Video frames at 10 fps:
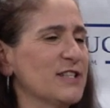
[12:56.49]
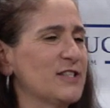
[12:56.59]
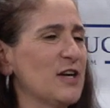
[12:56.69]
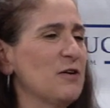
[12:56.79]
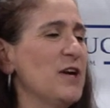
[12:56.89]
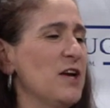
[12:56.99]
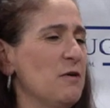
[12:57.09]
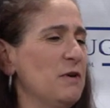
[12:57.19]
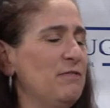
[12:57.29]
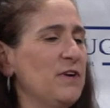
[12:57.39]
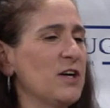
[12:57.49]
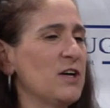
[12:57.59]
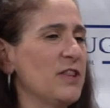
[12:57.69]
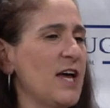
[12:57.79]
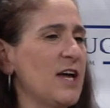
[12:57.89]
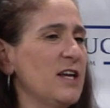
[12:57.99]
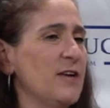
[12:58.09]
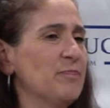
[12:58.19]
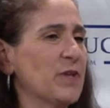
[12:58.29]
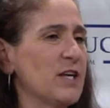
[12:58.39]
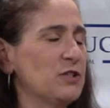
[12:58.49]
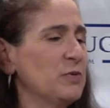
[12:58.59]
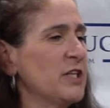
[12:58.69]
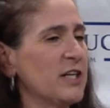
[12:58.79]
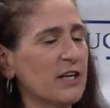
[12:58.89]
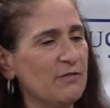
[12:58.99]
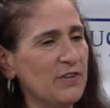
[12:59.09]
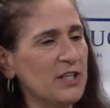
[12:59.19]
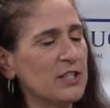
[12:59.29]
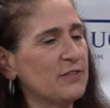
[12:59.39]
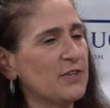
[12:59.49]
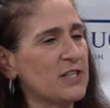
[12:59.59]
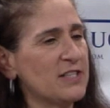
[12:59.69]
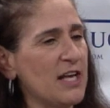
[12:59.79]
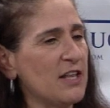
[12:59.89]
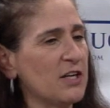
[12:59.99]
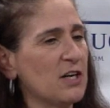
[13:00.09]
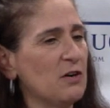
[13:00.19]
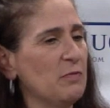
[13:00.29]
So we feel that it's really a convenience for our seller.